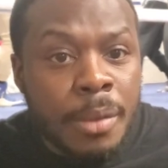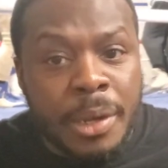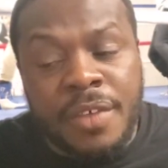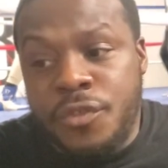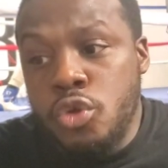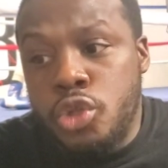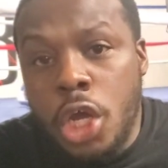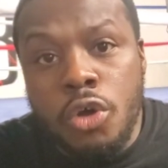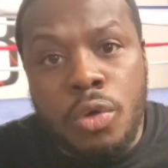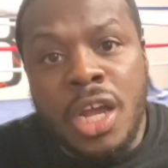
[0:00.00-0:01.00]
But if you
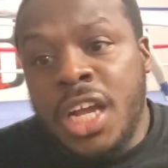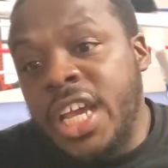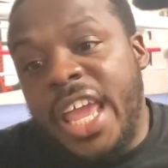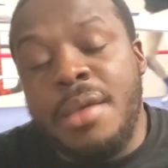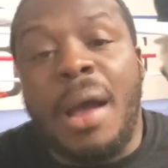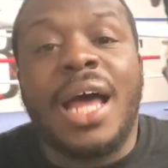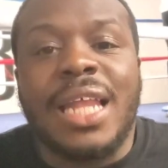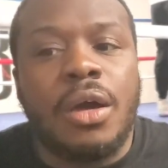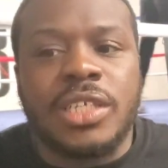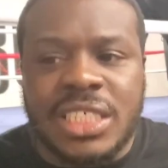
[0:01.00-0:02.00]
do, am I
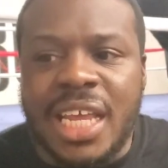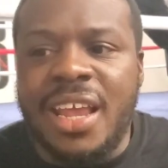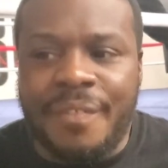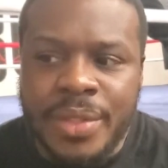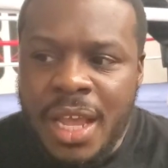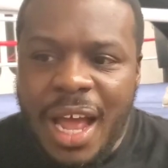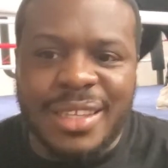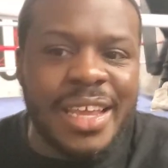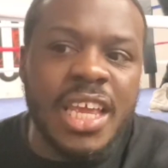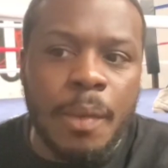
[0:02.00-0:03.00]
allowed to say,
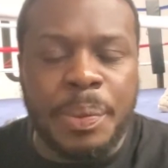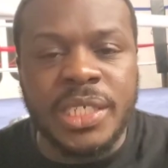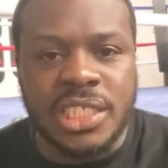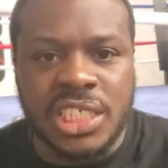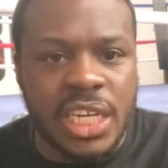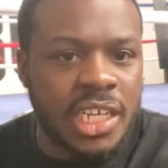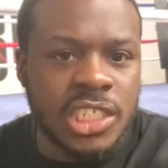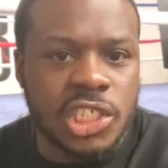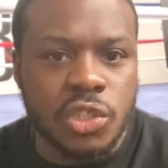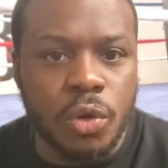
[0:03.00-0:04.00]
I think he a piece of shit because
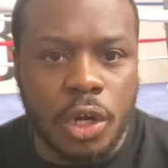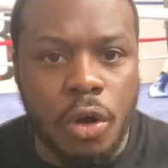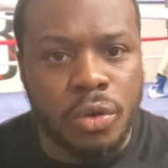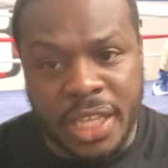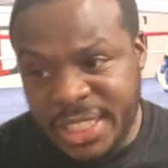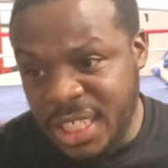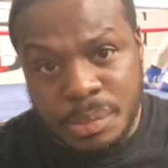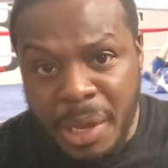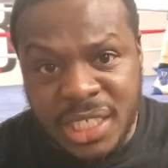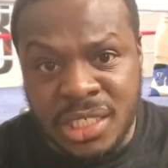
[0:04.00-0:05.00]
he snort coke? That's
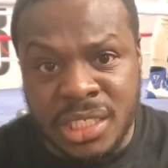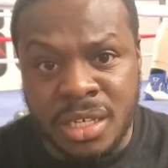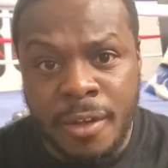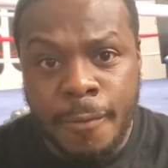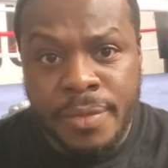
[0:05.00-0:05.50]
his business.